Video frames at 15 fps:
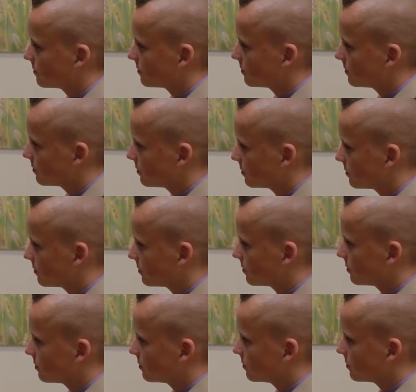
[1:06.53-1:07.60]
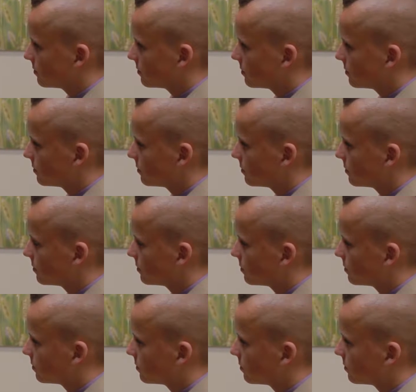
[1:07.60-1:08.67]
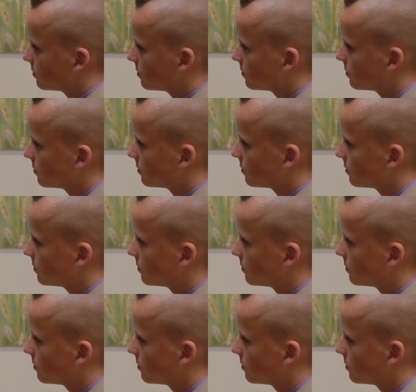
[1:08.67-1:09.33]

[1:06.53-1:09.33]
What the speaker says: The person shown says nothing.